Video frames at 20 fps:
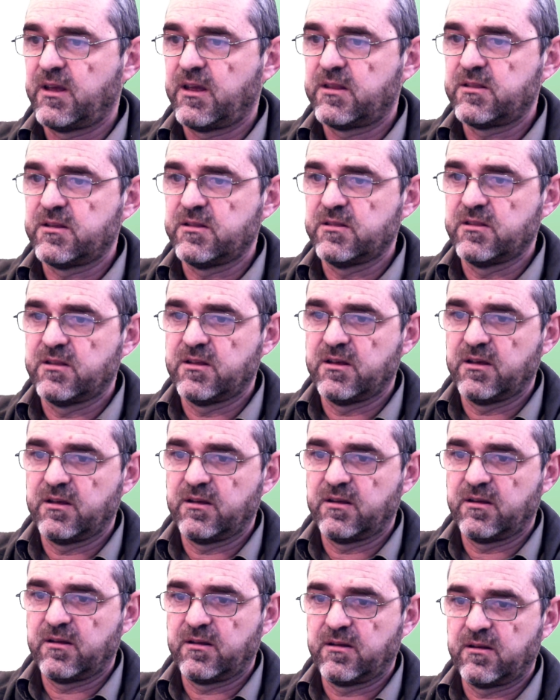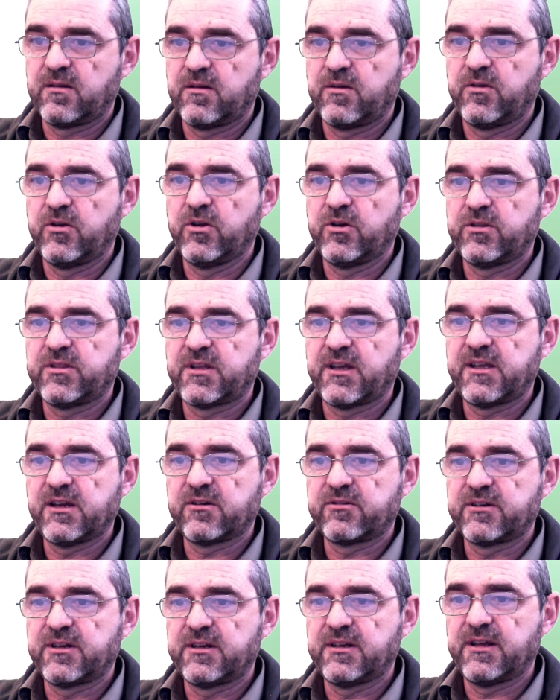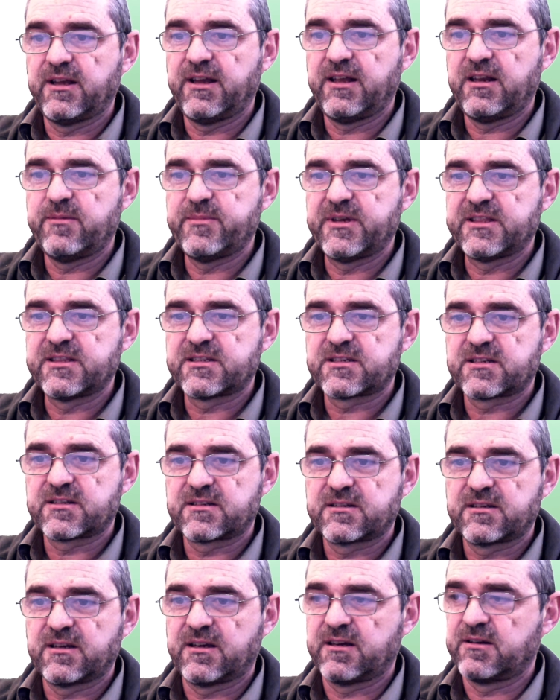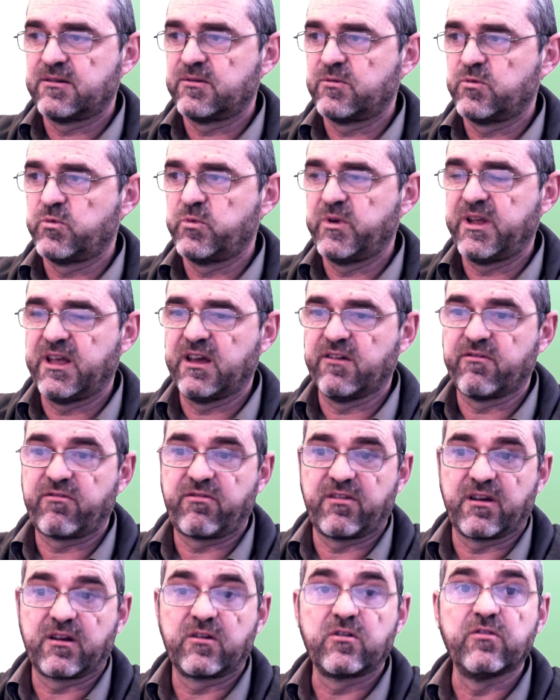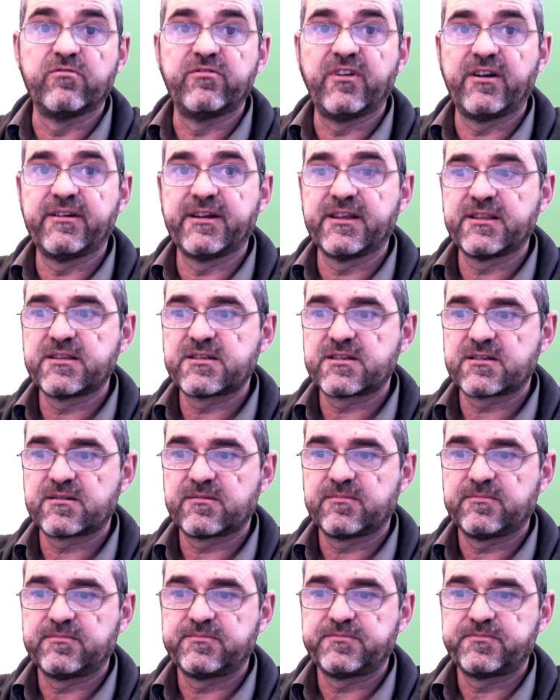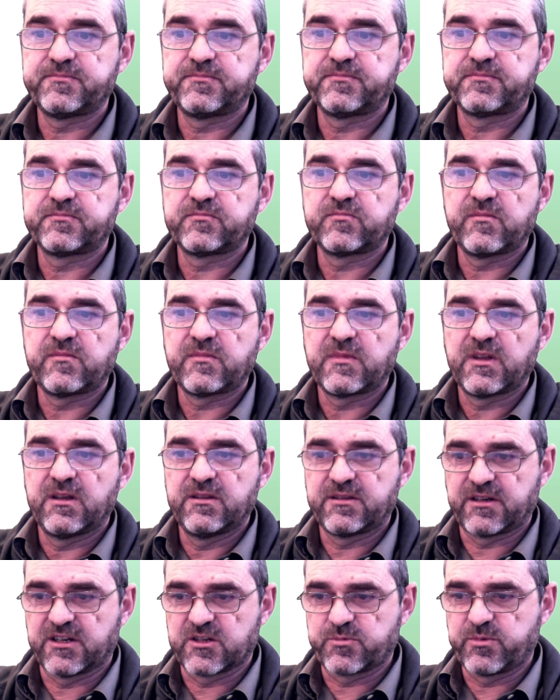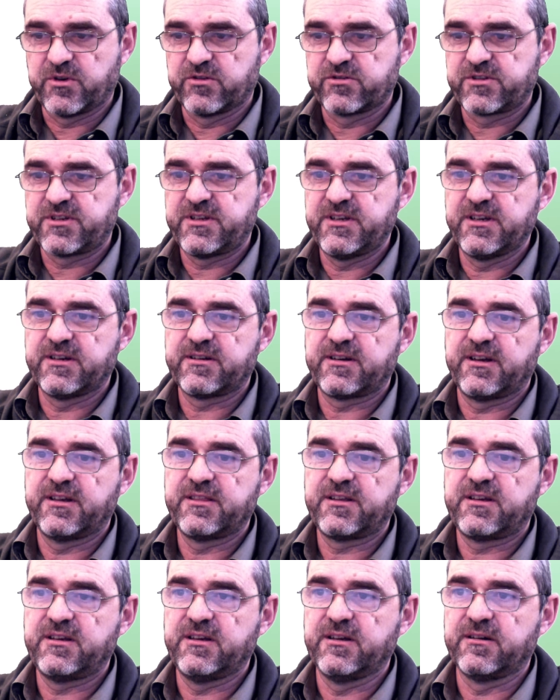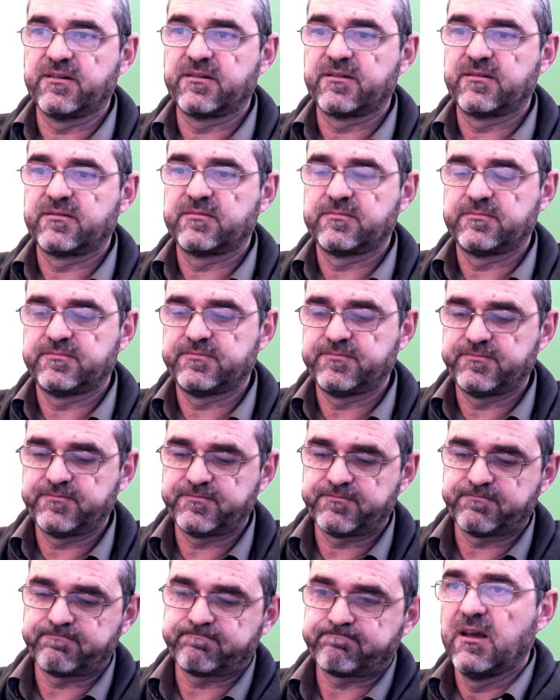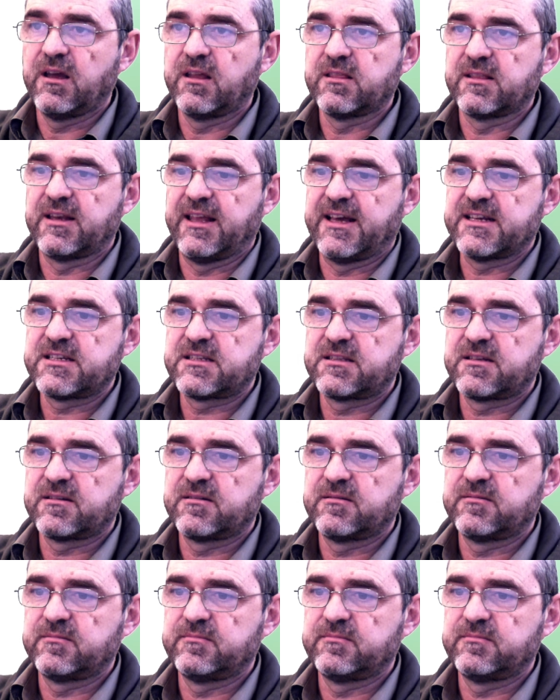and in the non-diagonal elements we have a covariance transposed here and here. And last,